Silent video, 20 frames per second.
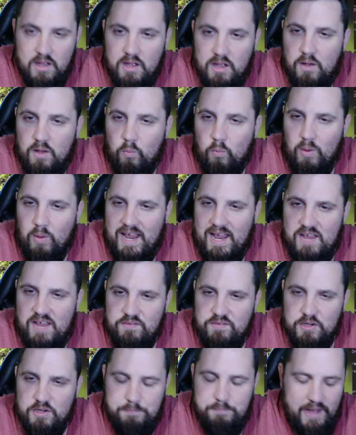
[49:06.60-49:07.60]
Wave
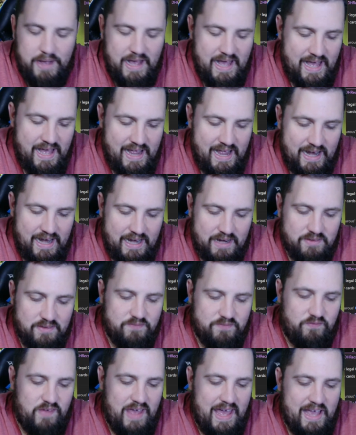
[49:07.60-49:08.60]
goodbye.
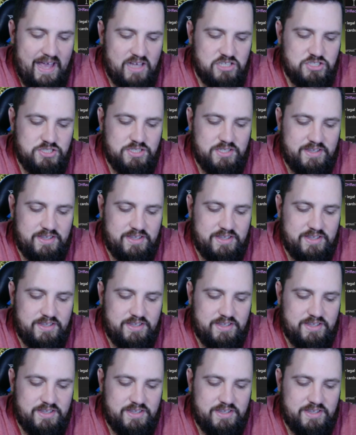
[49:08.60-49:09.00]
Vash